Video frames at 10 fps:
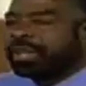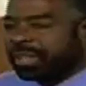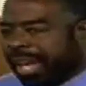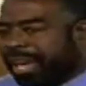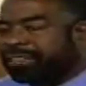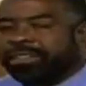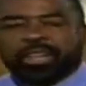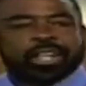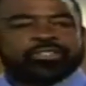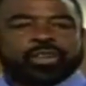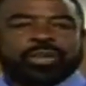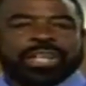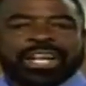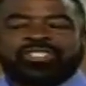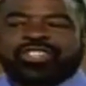Yes, look at your
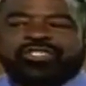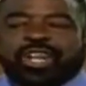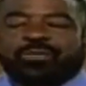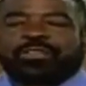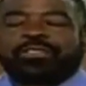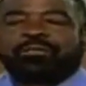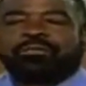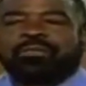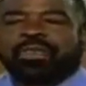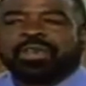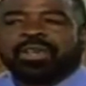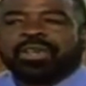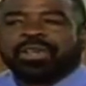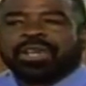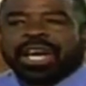relationships
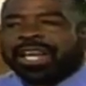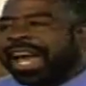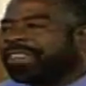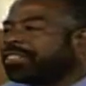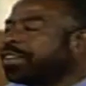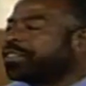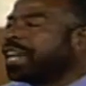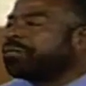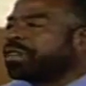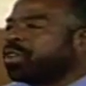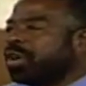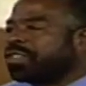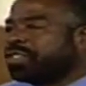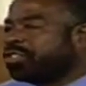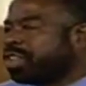and ask yourself the
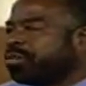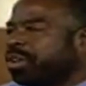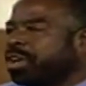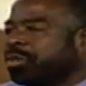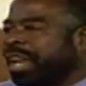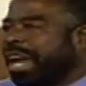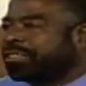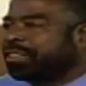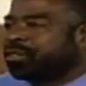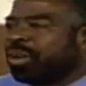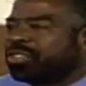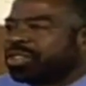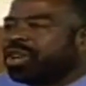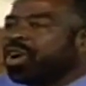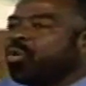question, Jim Rohn would ask this
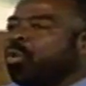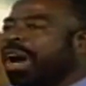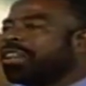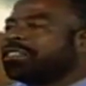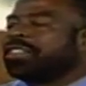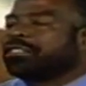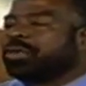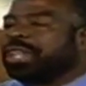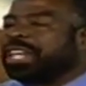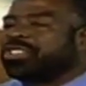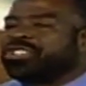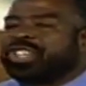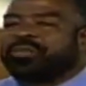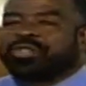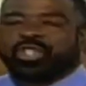question, what is this
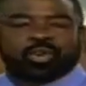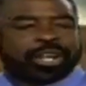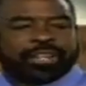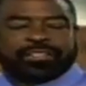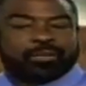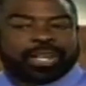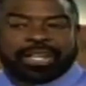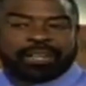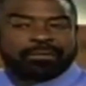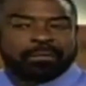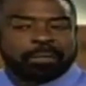relationship doing to me?